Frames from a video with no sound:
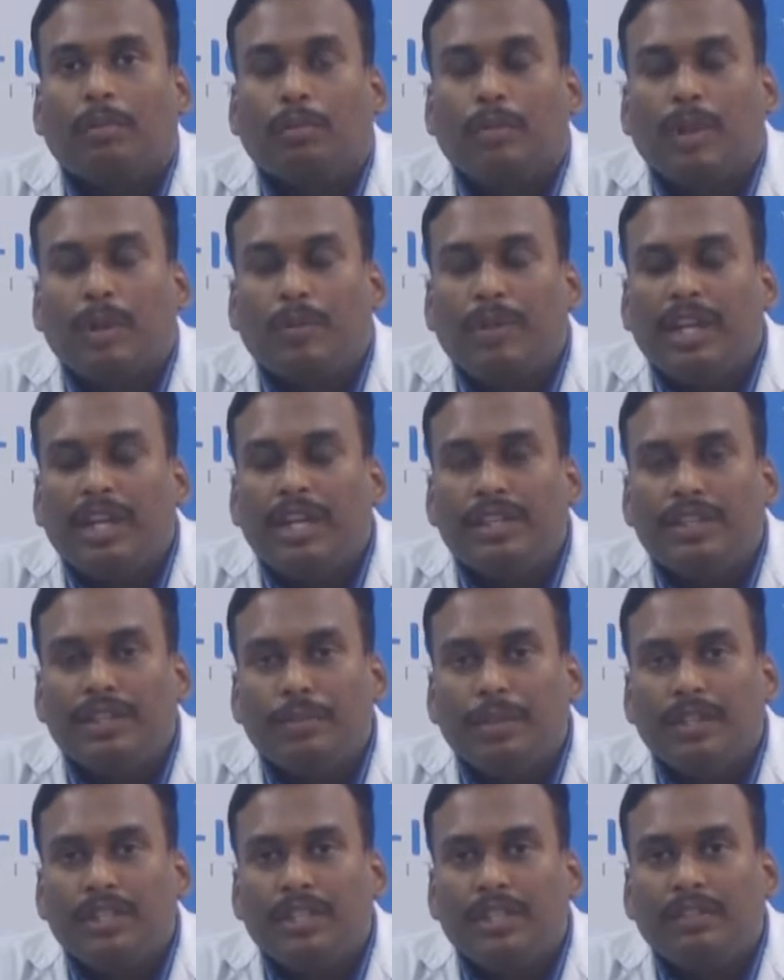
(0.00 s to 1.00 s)
memory
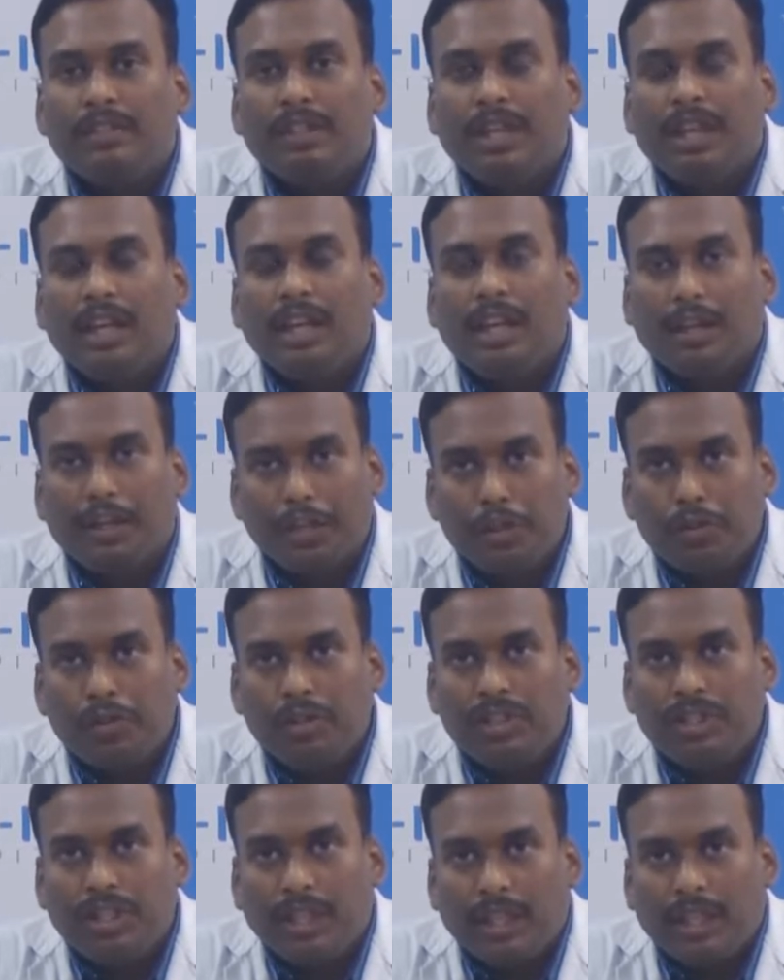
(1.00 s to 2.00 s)
disturbances in an
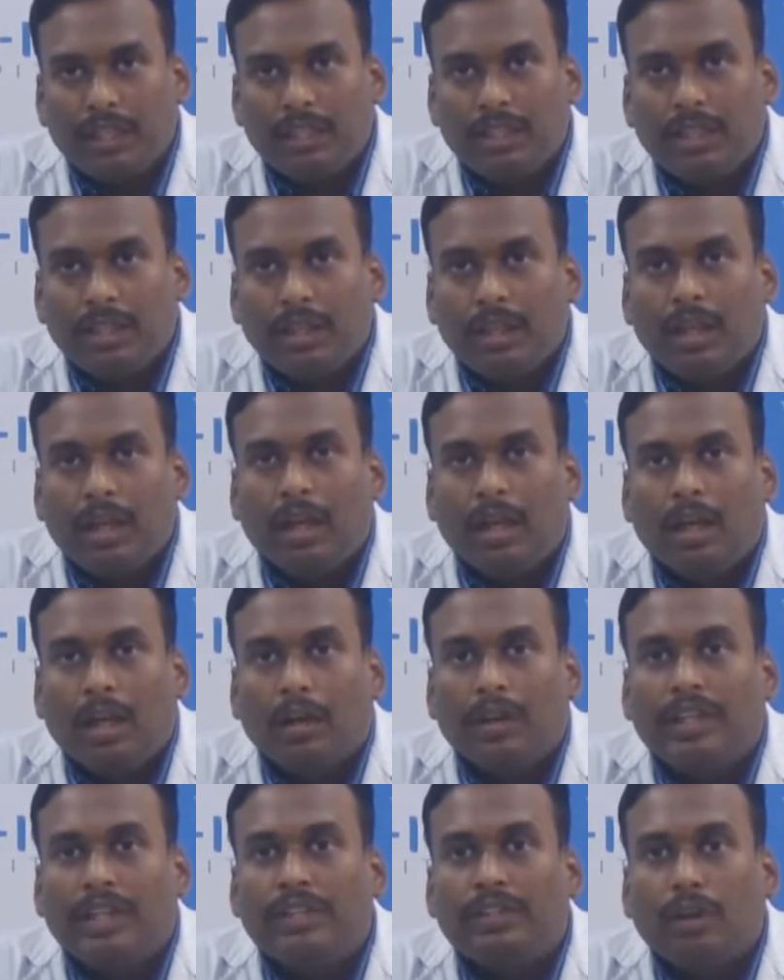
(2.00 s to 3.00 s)
acute stage
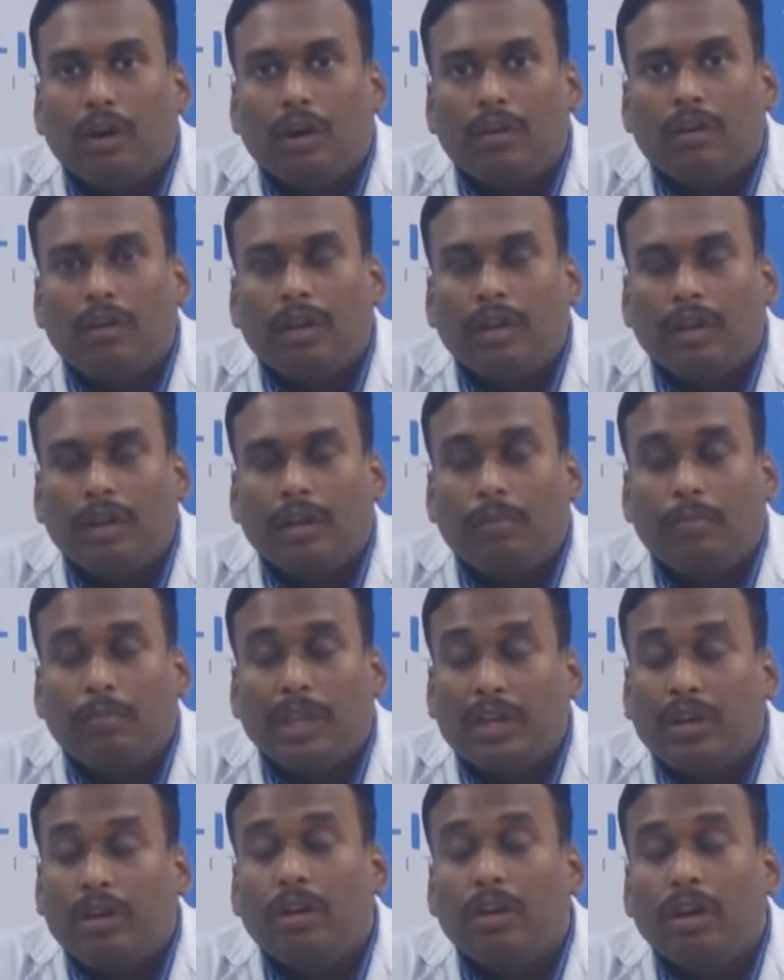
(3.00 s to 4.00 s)

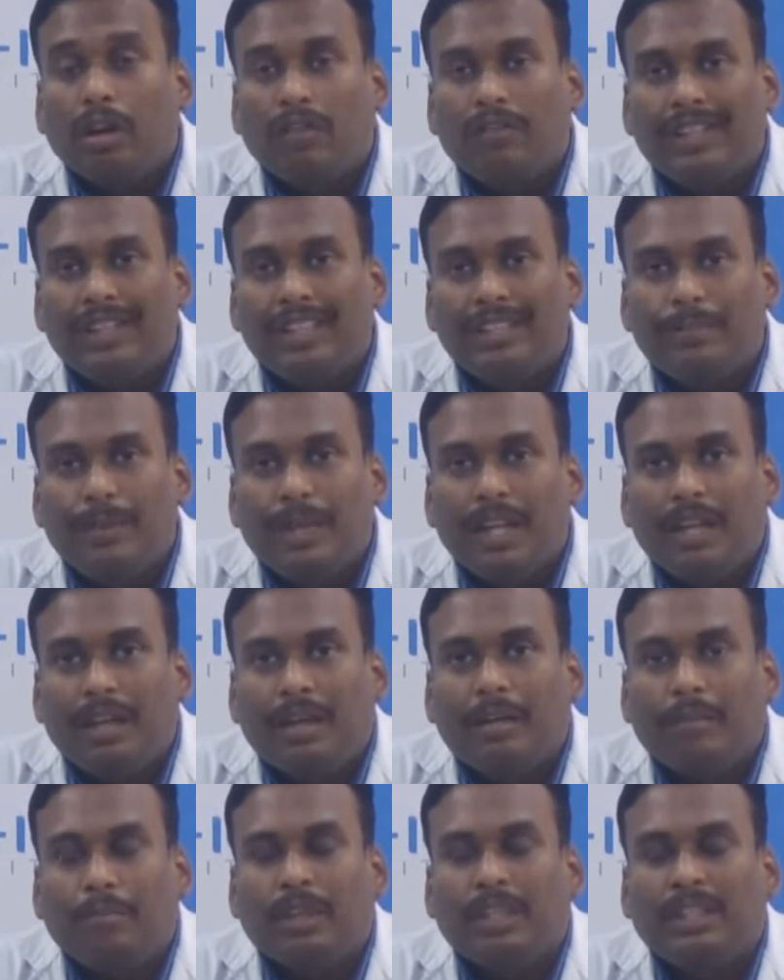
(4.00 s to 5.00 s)
may not always be
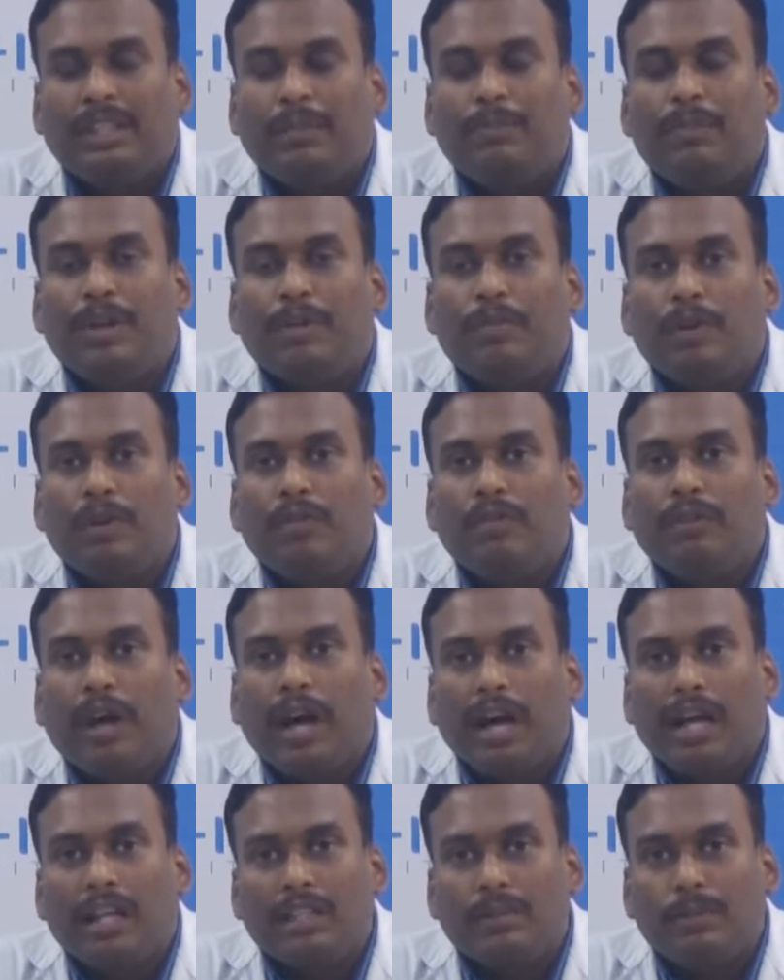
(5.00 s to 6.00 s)
a symptom of
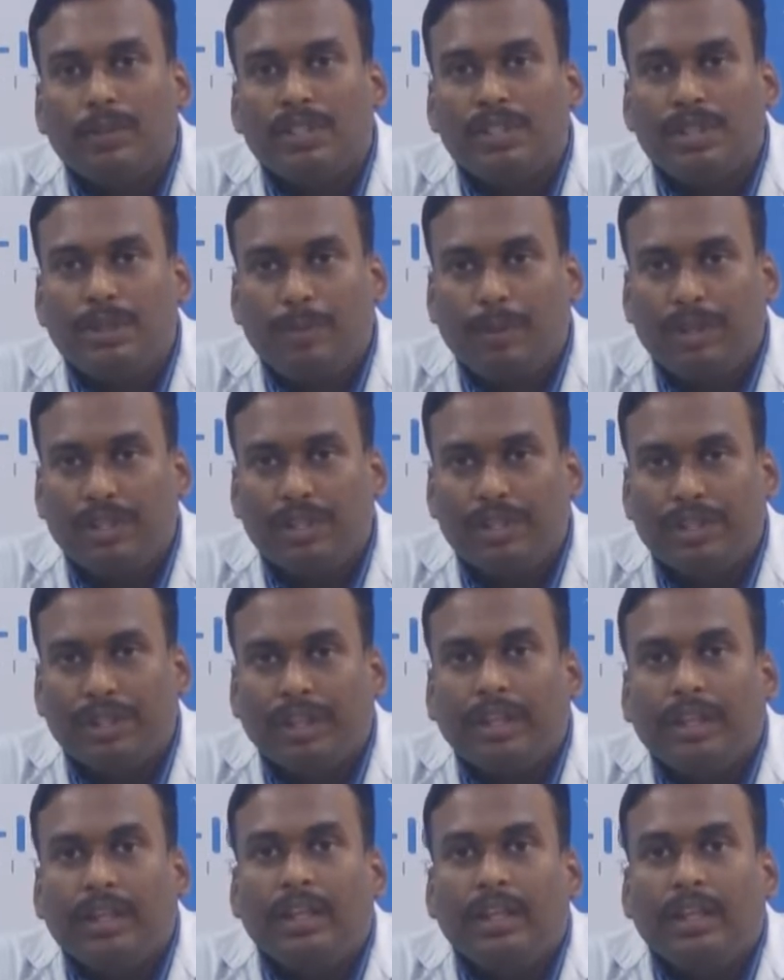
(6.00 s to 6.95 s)
Alzheimer's dementia.